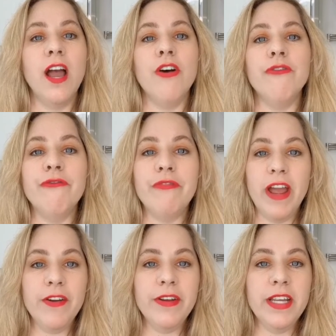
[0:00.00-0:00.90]

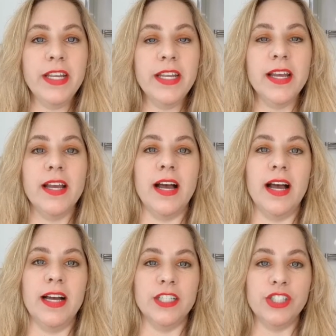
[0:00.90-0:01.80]
very uh,
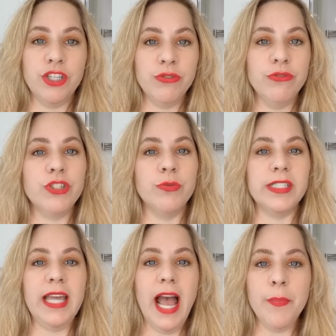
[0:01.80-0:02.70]
attuned to what's
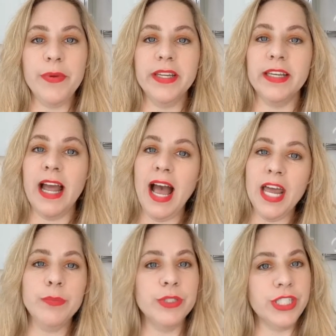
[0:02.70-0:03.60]
happening and how to
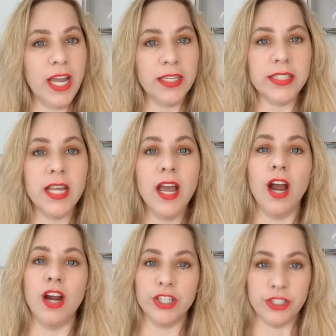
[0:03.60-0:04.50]
protect our
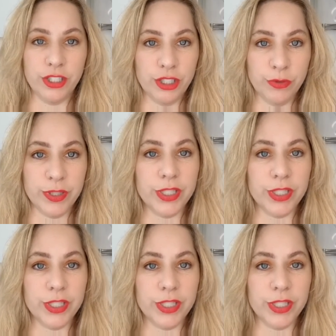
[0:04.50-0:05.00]
consumers.